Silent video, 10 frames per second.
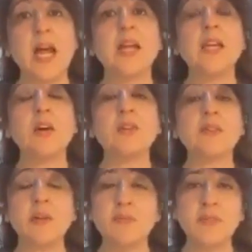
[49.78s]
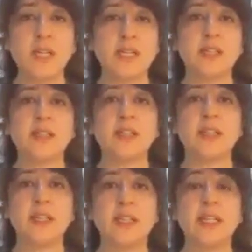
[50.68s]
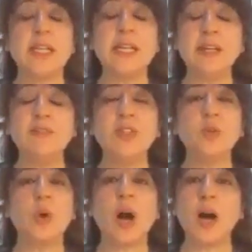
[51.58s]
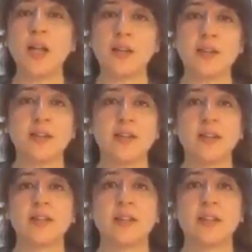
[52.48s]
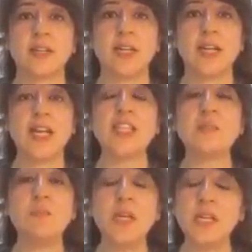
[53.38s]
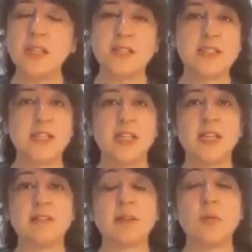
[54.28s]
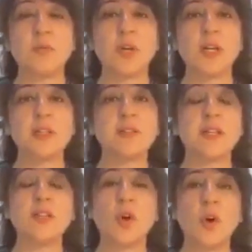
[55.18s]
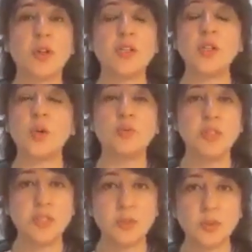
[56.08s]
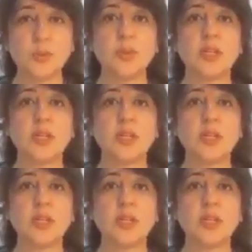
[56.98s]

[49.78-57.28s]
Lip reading: Now, somewhere, if you are experiencing someone's authority over you,